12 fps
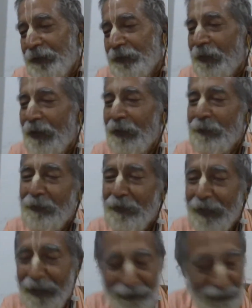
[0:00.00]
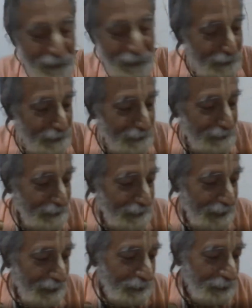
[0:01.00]
So I would like to
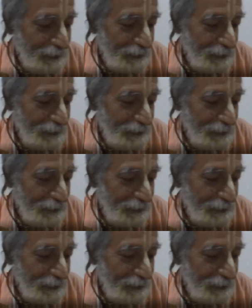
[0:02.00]
the.